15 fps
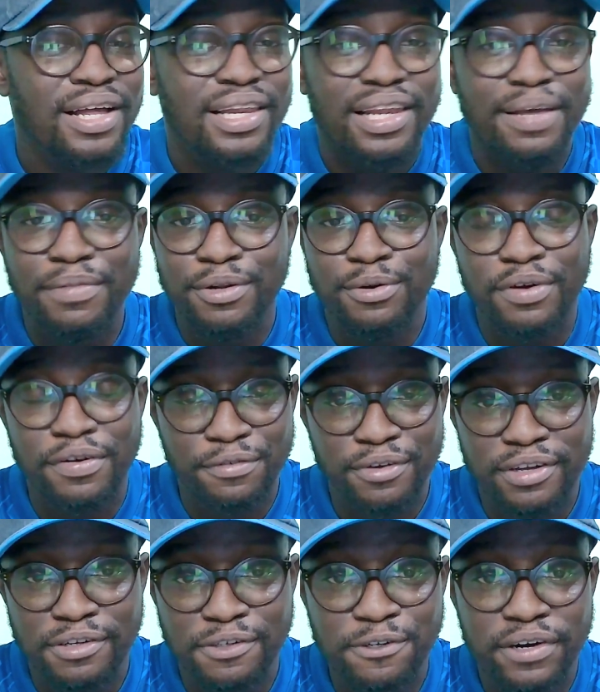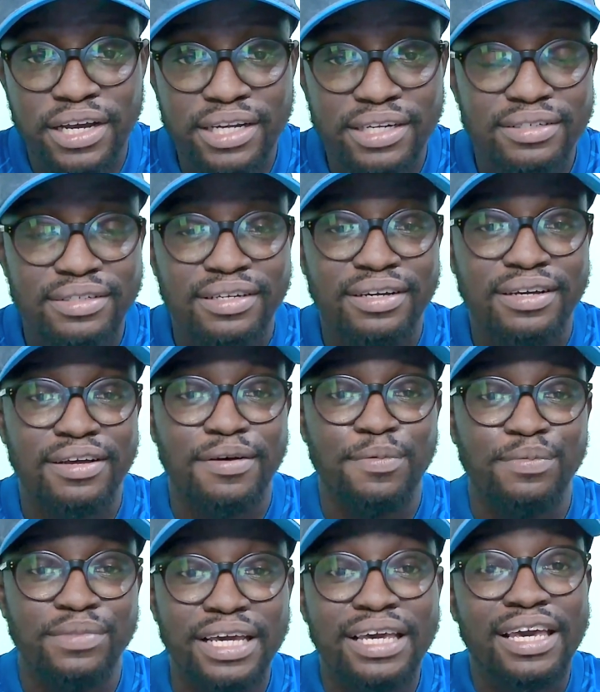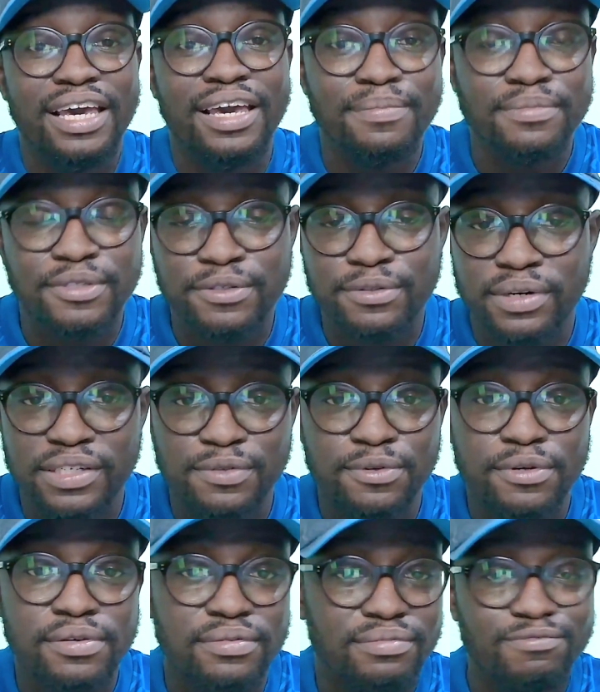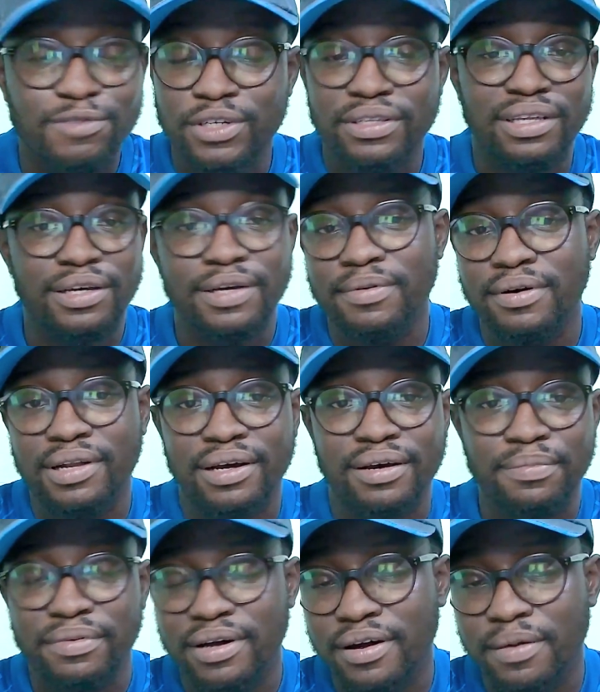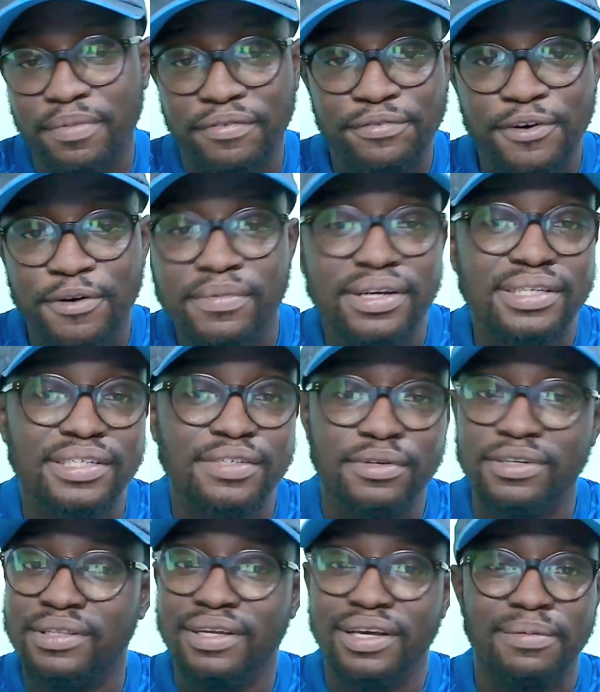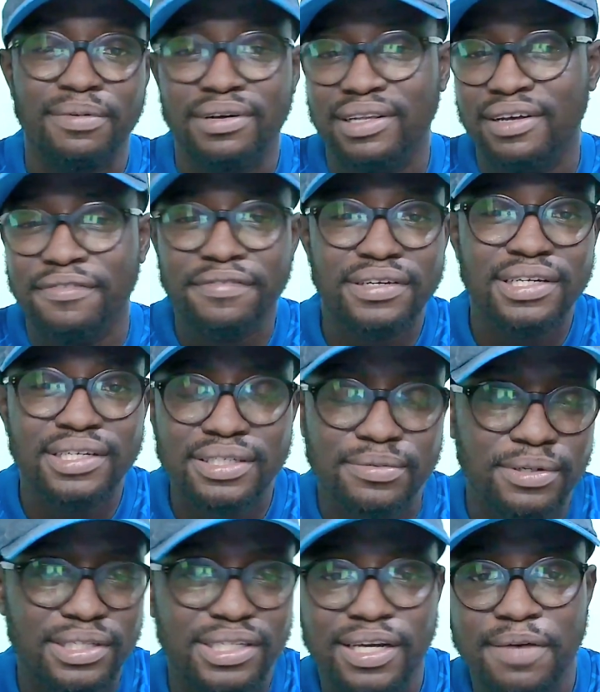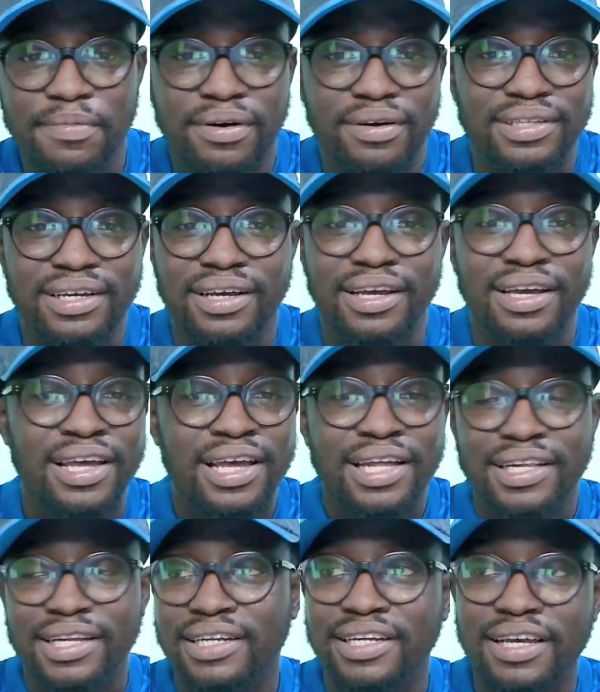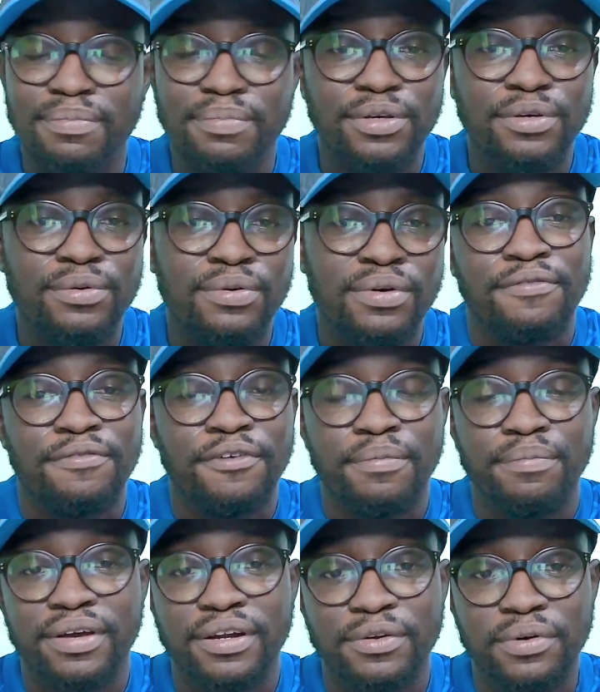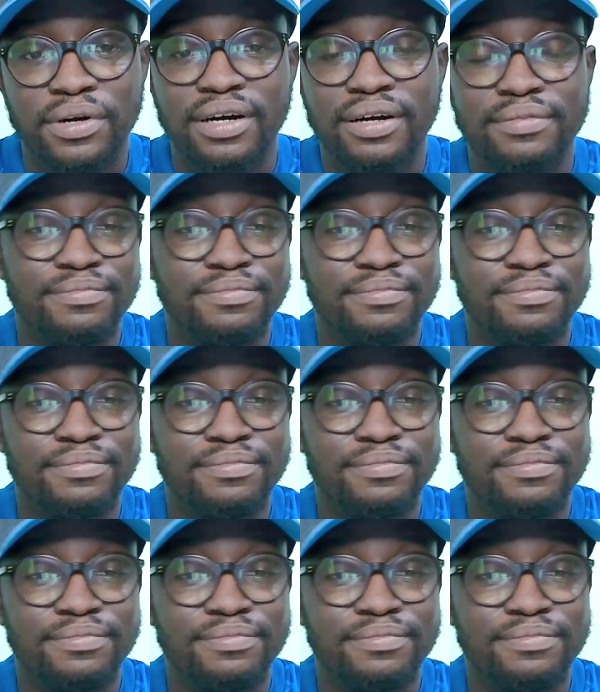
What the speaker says: Let me know if you enjoyed the game too as well. What do you think about our performances? What do you think about our finishing? What do you think about the debut from Benoit?